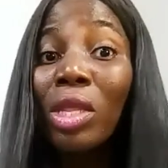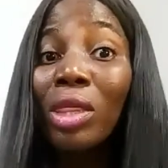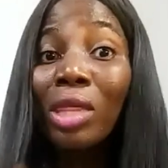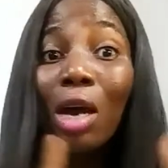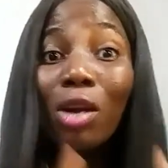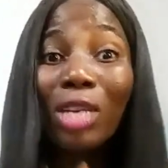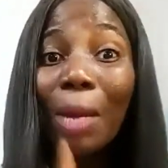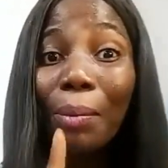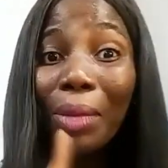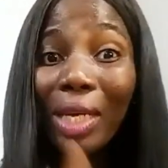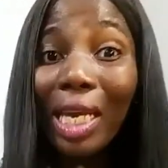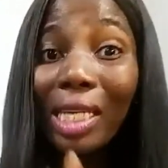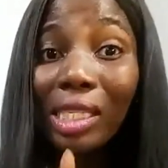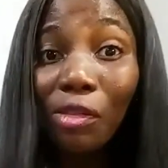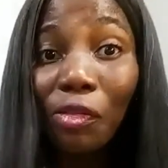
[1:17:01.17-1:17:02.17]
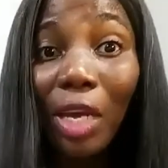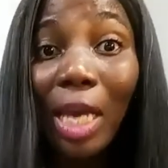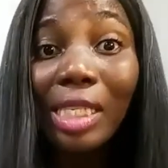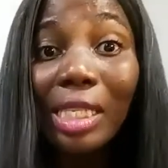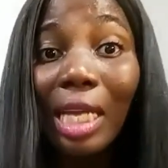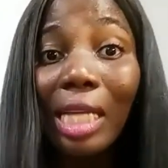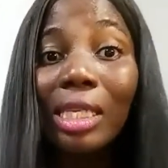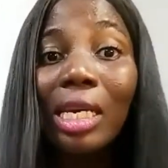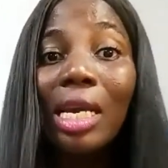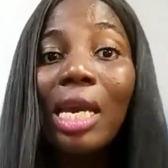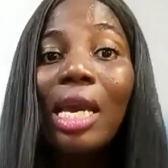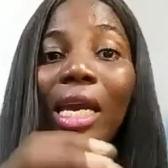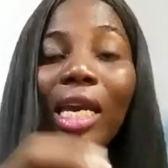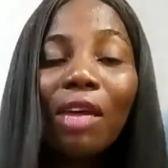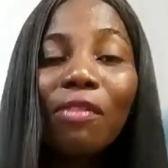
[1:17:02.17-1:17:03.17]
Now their biggest fear is that
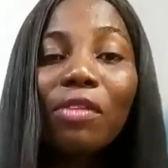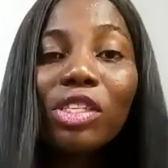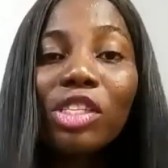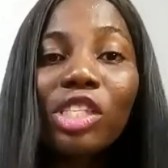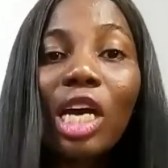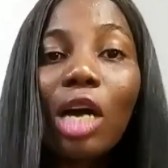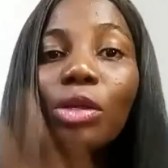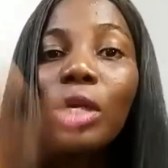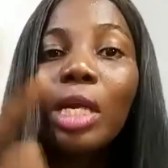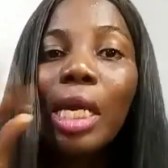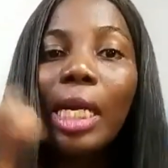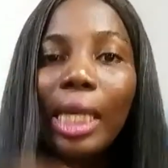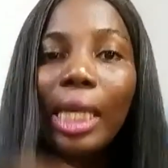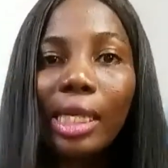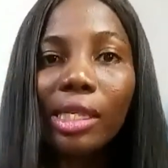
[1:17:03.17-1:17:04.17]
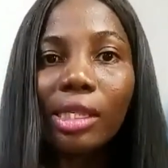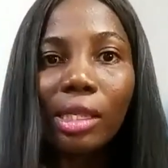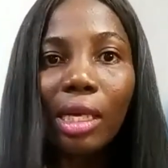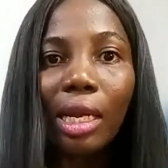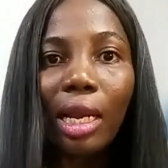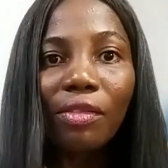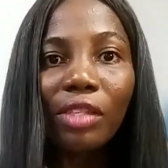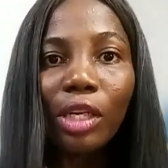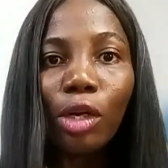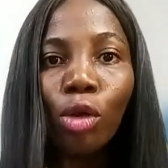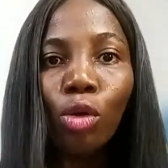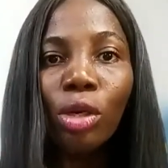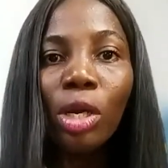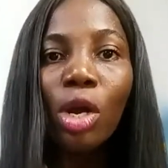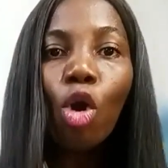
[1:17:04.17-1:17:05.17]
if this child is left
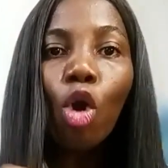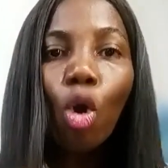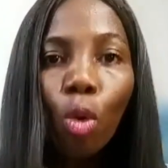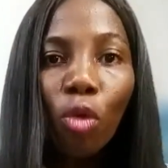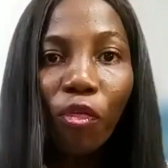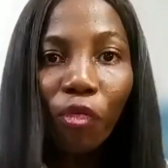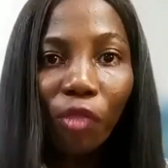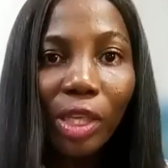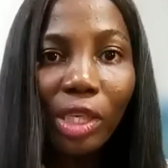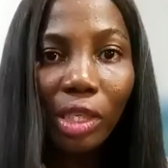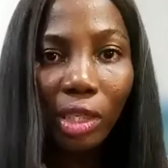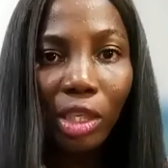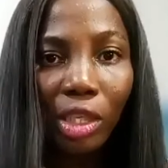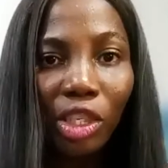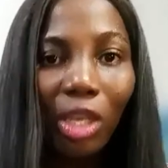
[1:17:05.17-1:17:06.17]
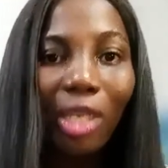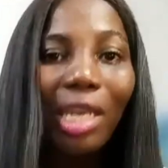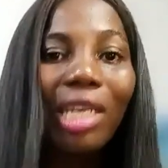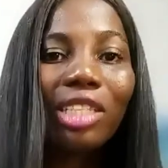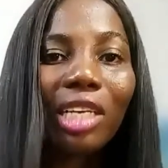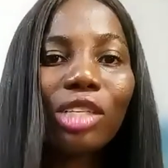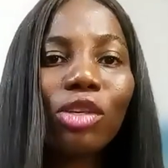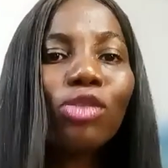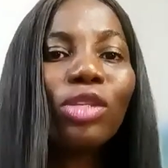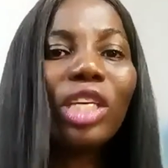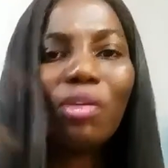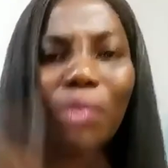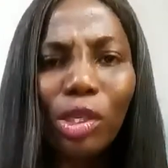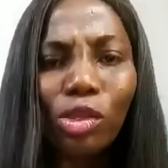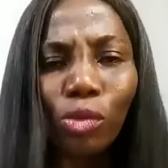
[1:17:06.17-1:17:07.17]
alone, who will feed the child that the child is going to
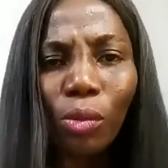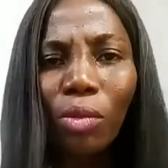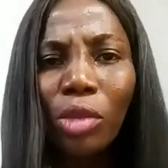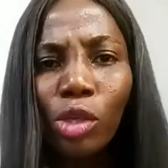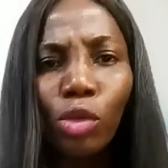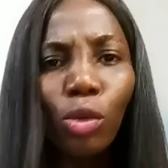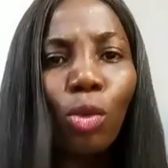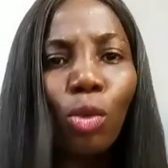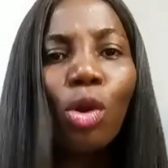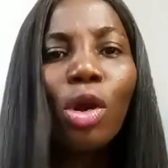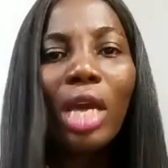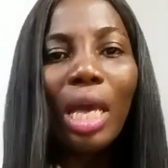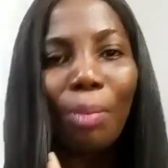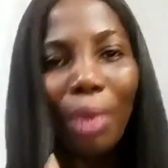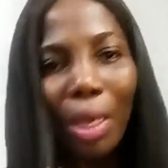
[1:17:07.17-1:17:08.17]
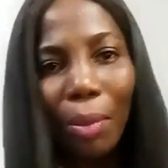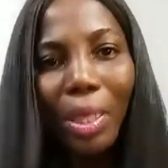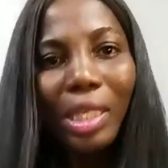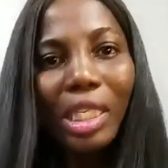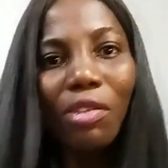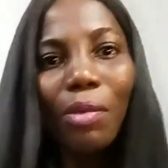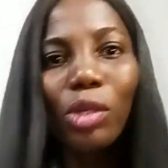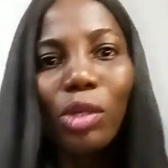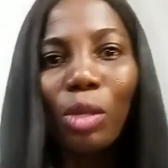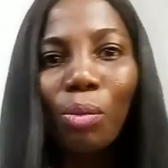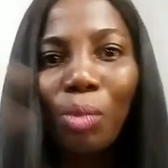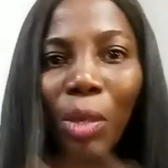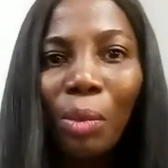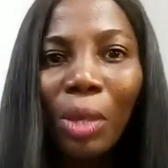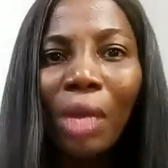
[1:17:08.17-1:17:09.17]
give birth to? So a baby is giving birth to a
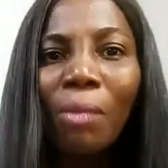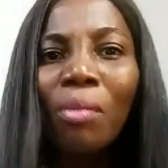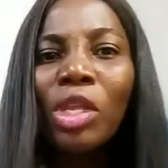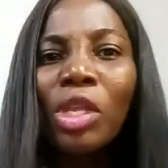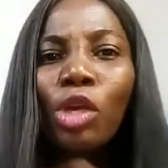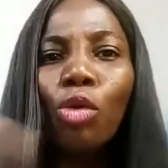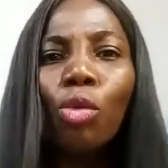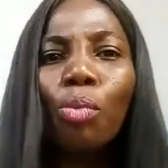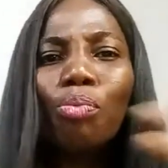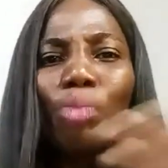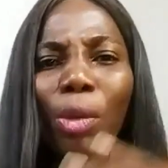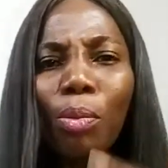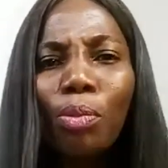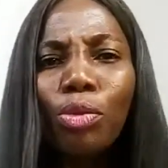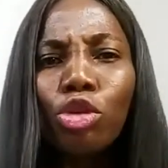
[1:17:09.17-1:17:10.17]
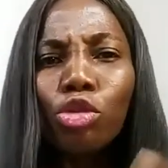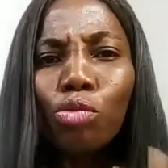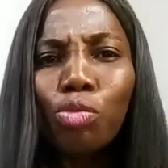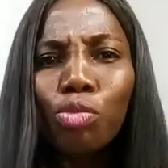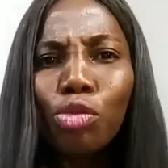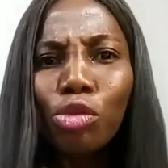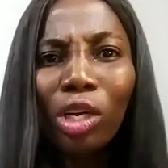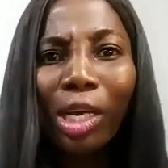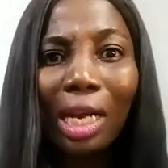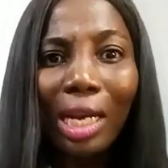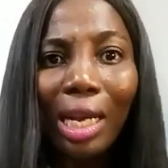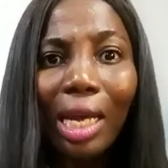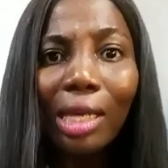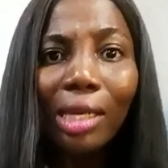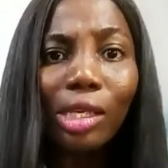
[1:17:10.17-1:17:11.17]
baby. You know,
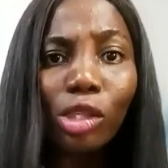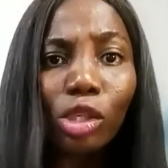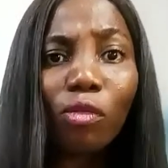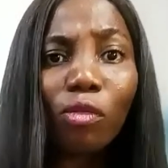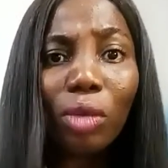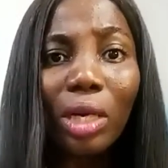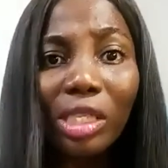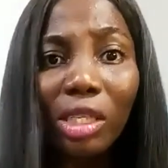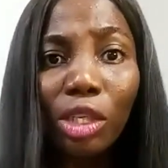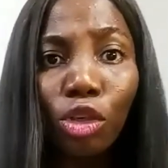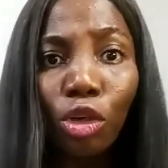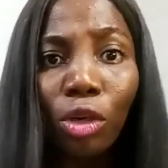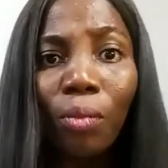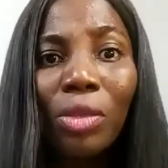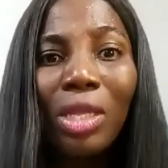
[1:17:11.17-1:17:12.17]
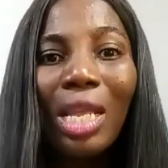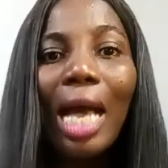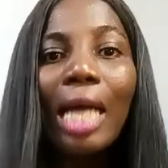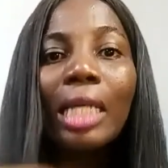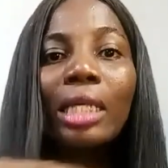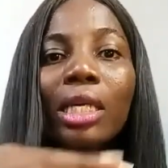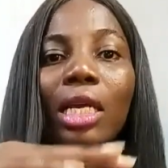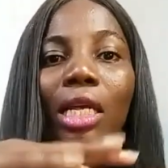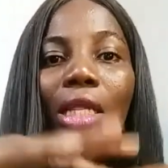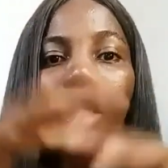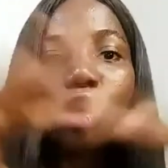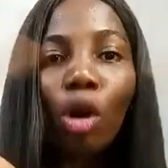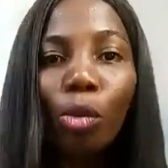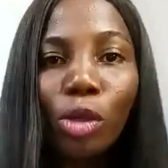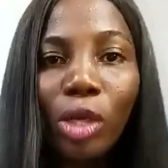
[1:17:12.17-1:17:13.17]
clear cases of molestation and the
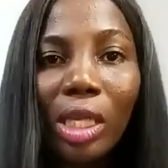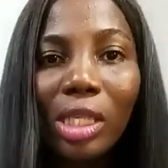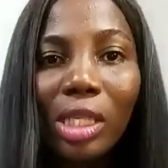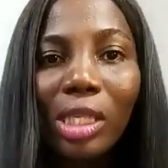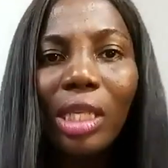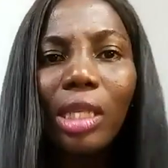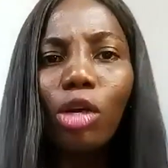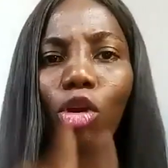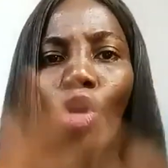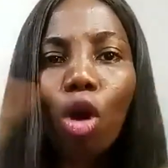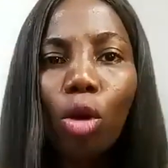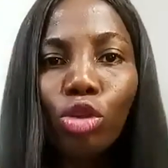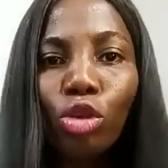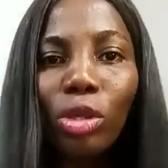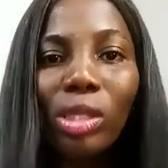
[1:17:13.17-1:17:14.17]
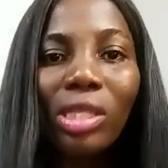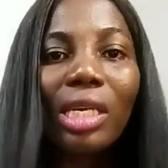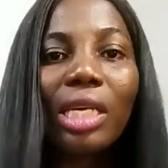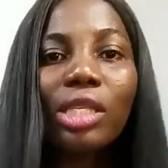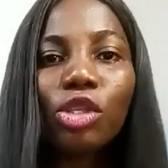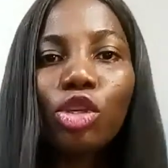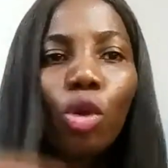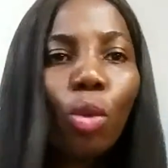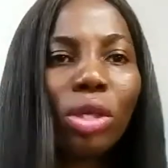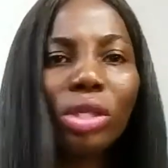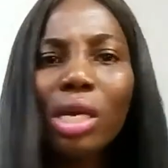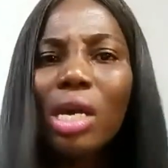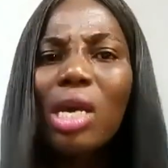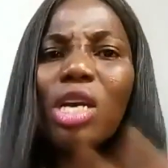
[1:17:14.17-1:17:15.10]
community, the culture says, you know what,